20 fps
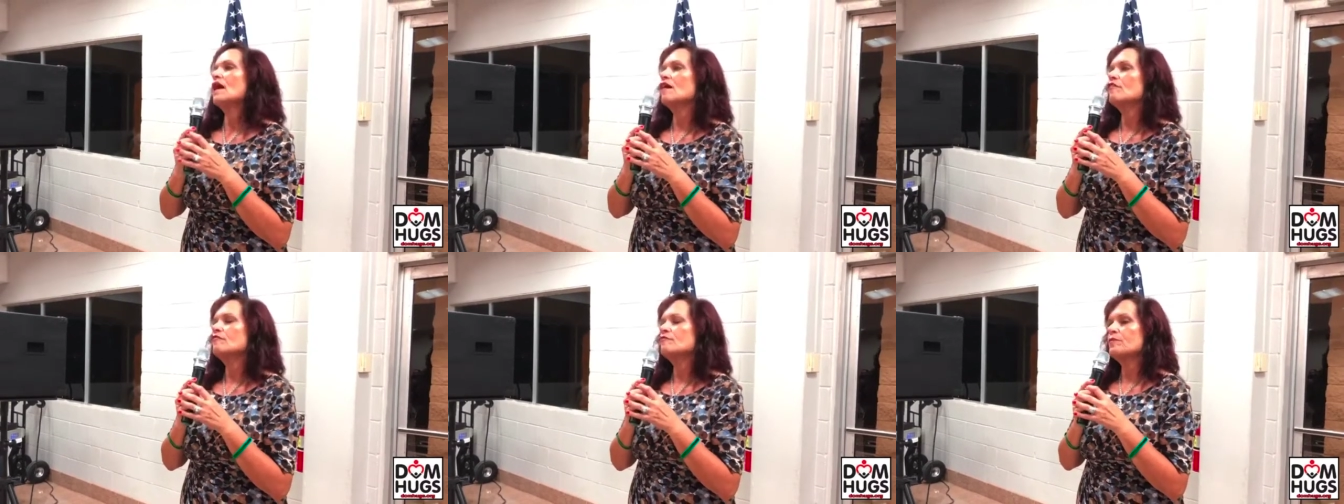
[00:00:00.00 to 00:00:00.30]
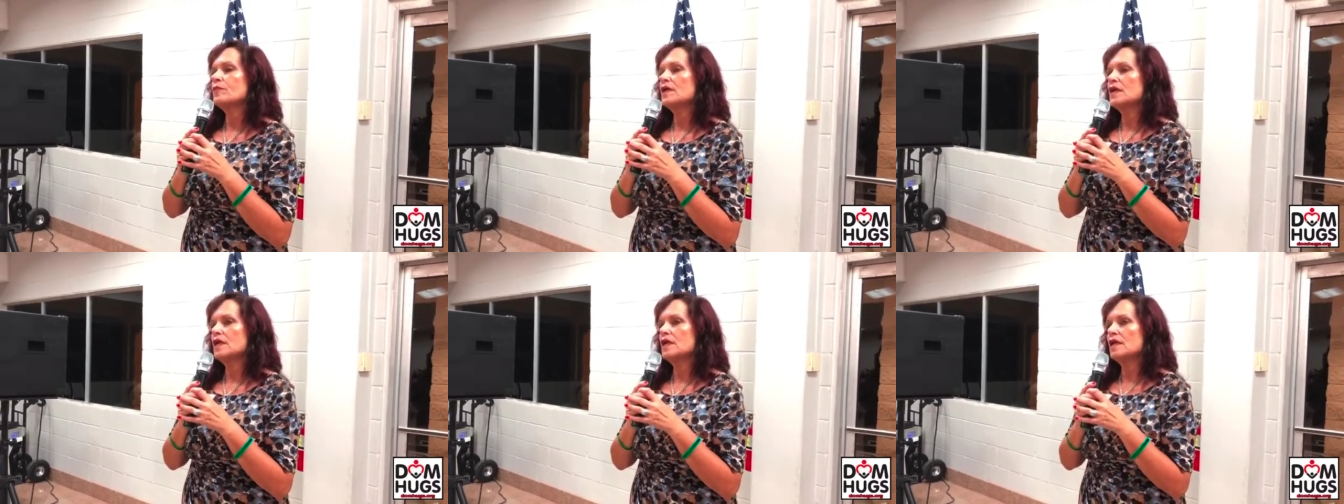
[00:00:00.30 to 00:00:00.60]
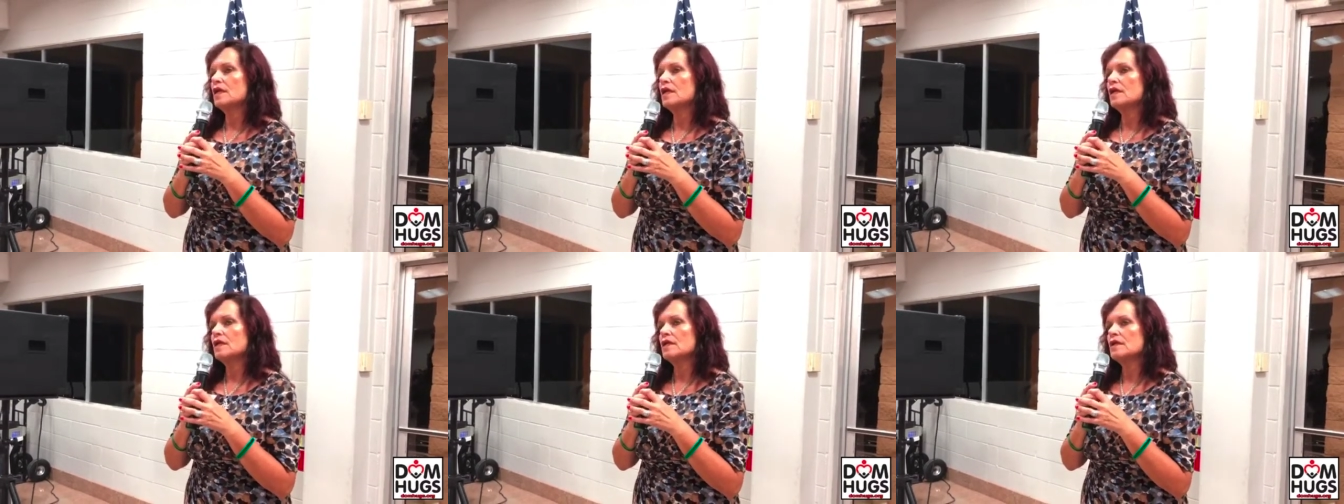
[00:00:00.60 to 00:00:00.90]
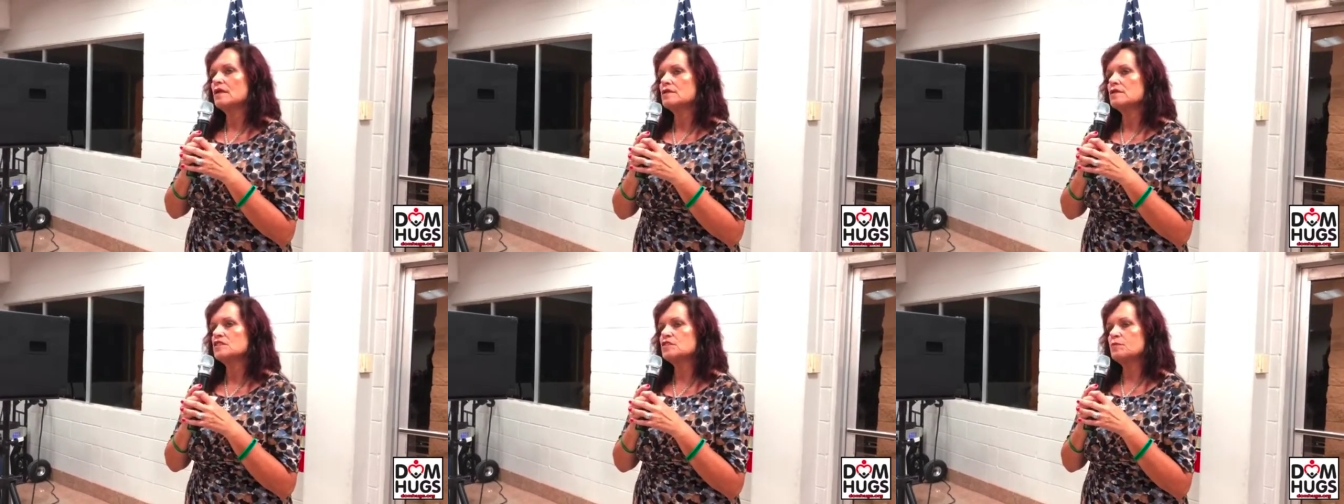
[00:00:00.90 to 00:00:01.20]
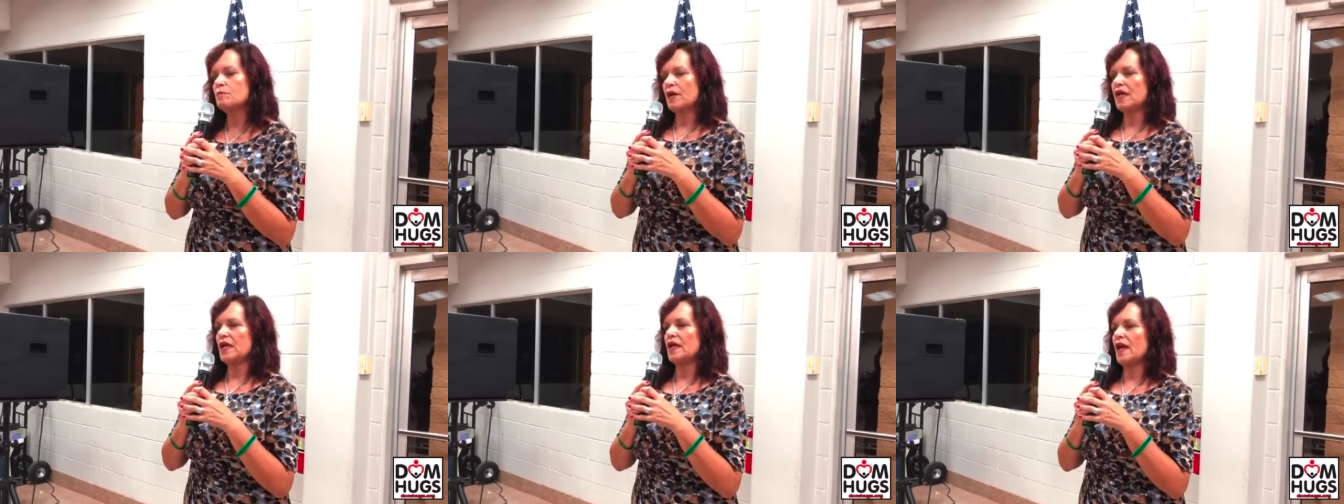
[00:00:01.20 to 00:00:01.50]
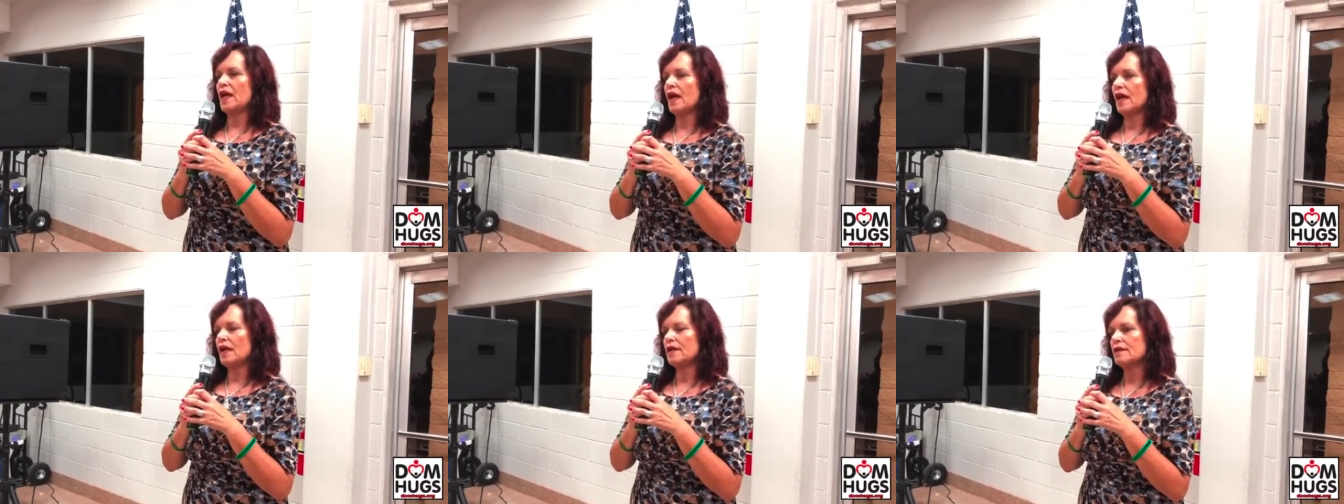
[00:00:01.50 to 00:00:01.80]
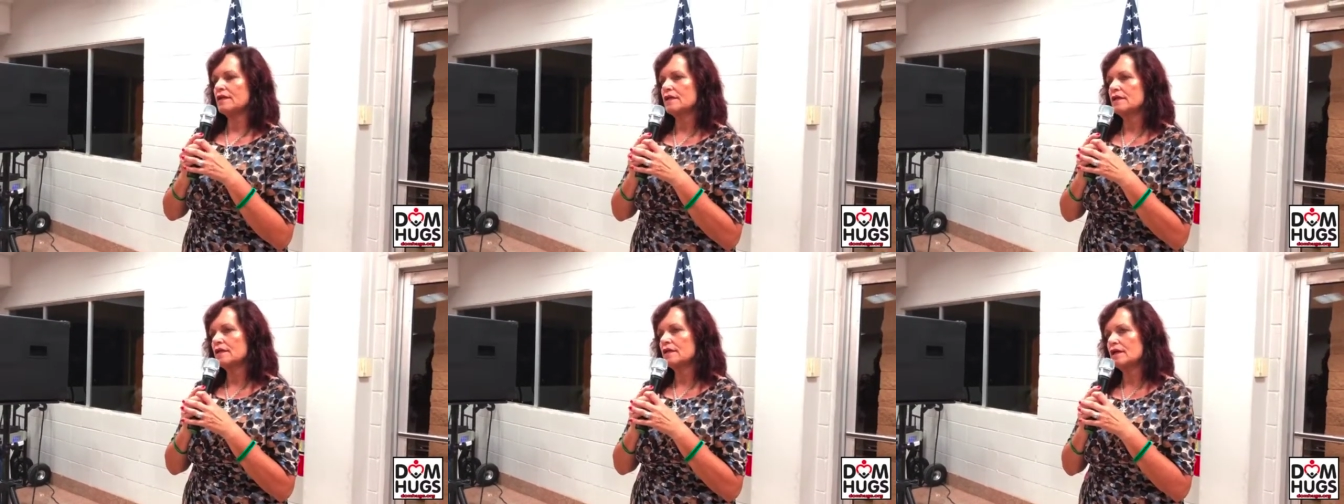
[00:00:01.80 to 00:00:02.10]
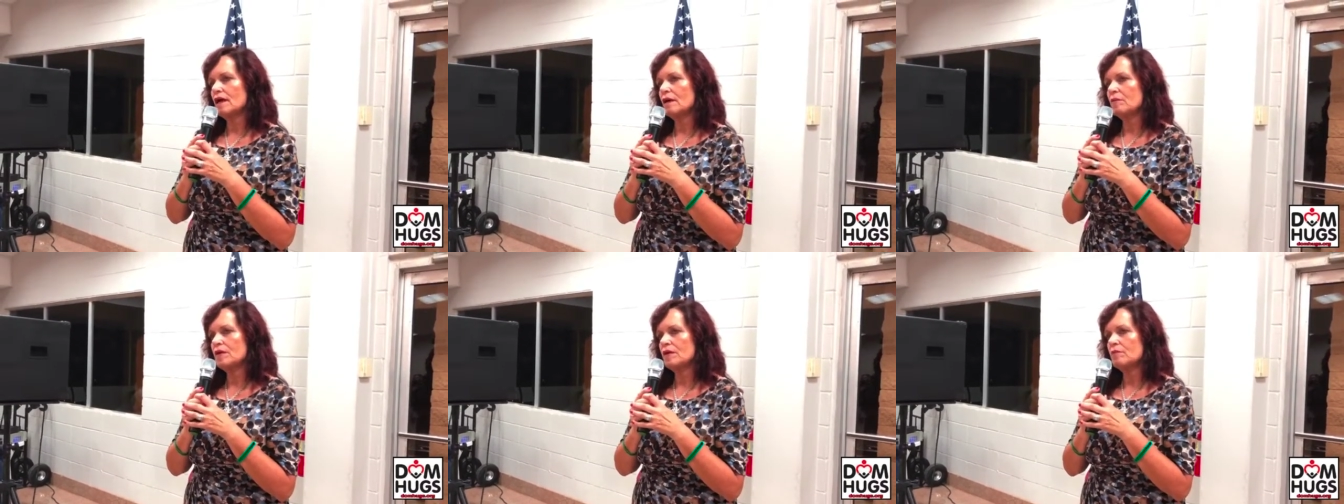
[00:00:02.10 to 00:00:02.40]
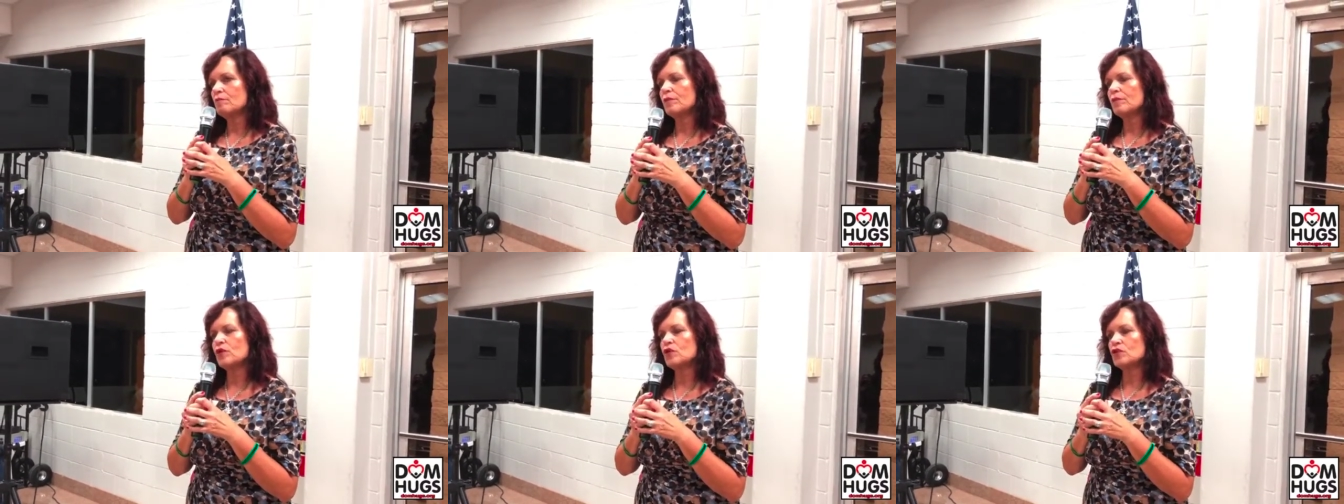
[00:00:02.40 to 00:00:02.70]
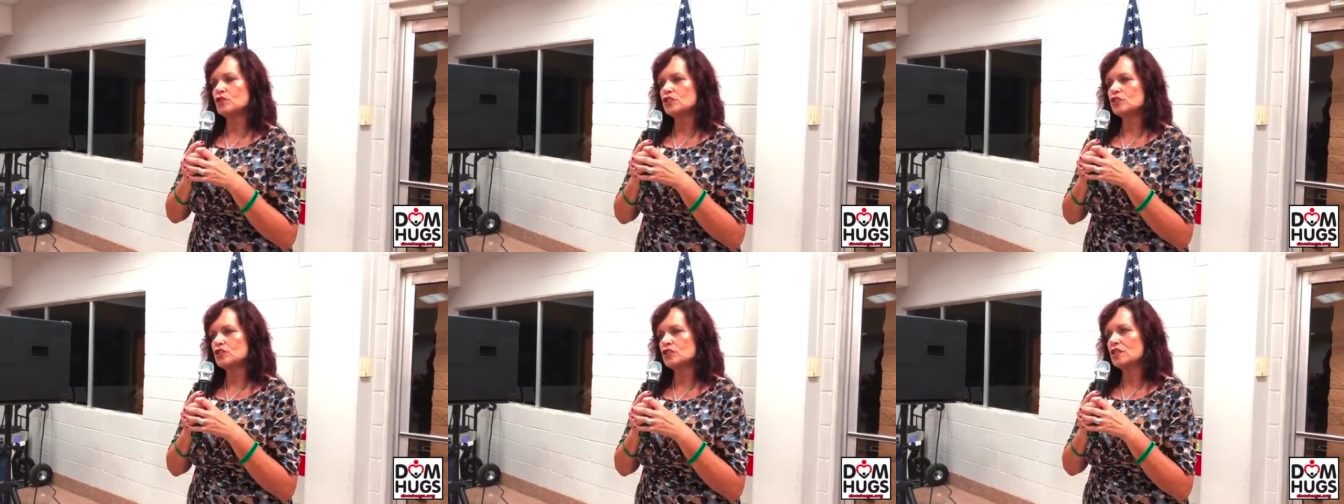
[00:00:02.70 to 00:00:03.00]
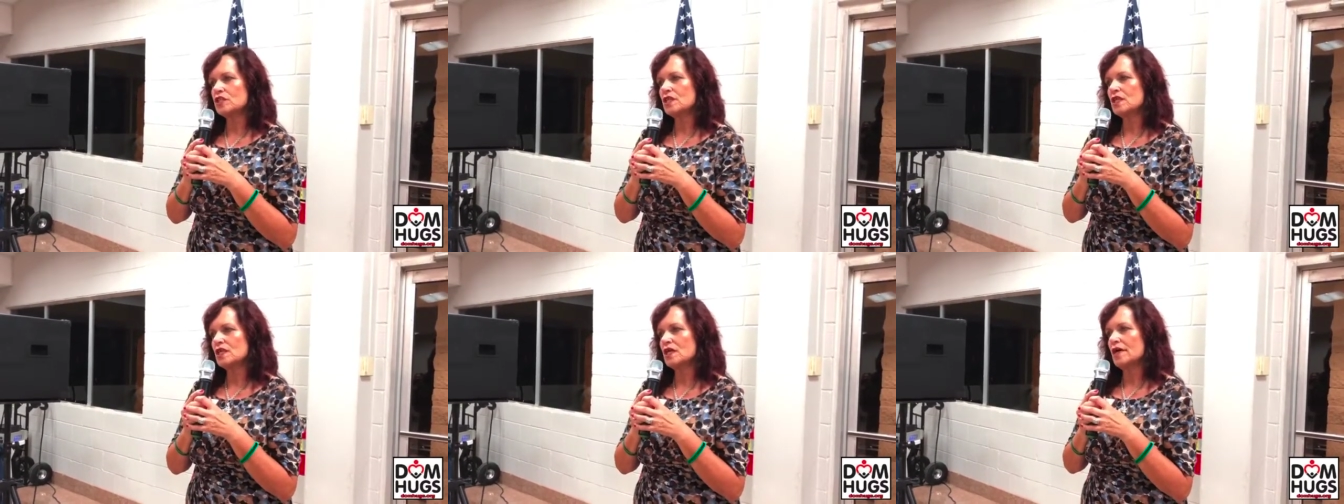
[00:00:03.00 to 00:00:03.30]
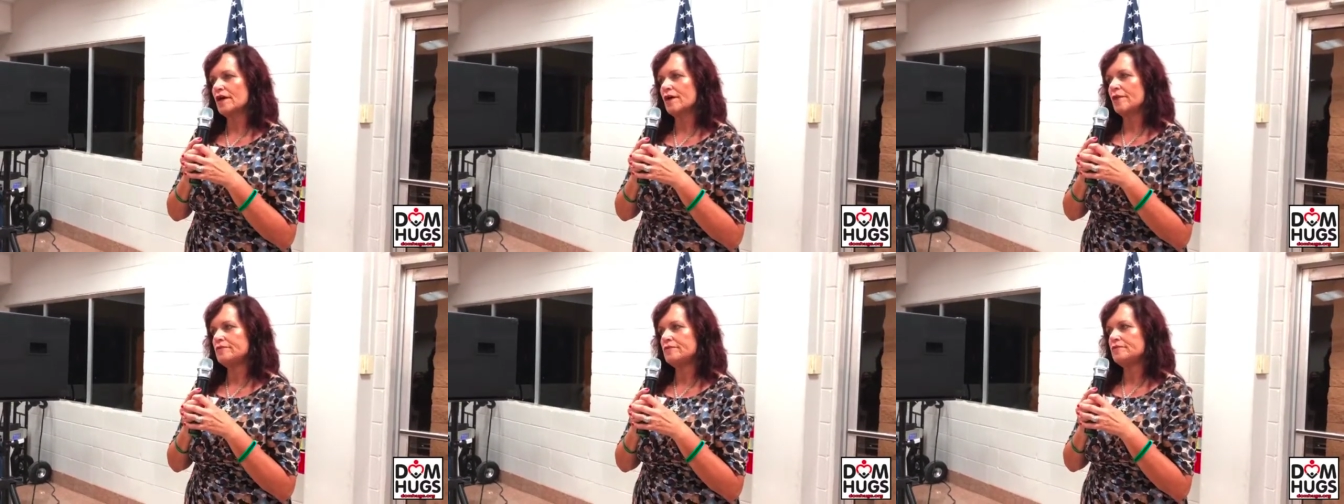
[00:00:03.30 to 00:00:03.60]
I've been spit at. I've been pushed.